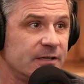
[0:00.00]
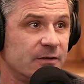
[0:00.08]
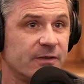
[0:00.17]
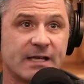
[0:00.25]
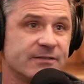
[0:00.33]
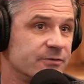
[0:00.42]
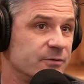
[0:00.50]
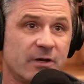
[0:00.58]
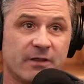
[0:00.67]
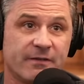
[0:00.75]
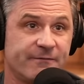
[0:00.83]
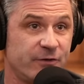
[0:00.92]
You know, the guys are doing
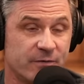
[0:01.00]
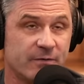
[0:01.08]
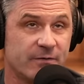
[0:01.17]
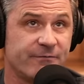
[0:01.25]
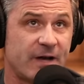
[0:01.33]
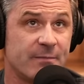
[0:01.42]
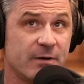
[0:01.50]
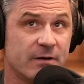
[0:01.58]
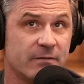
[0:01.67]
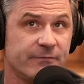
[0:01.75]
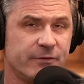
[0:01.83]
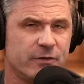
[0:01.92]
hmm. all the fu-
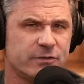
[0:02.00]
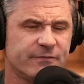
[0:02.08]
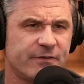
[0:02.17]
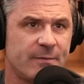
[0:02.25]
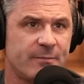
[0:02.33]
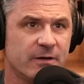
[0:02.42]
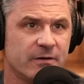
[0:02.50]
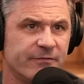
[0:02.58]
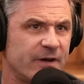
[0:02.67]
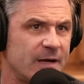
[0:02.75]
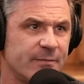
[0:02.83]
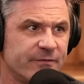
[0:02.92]
fiber fusion fiber or
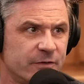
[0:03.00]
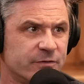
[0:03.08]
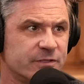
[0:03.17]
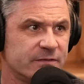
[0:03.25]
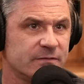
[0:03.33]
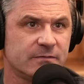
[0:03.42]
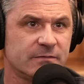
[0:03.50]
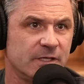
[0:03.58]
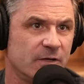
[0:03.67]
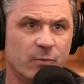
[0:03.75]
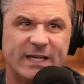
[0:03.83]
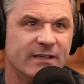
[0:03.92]
fiber fusion. Mm-hmm.
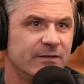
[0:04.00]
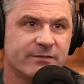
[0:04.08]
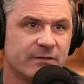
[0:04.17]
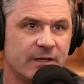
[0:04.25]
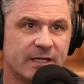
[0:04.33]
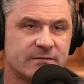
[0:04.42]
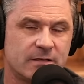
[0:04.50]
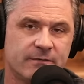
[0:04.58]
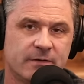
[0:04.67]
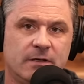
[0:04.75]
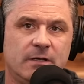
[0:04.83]
You know, wheels and all that stuff.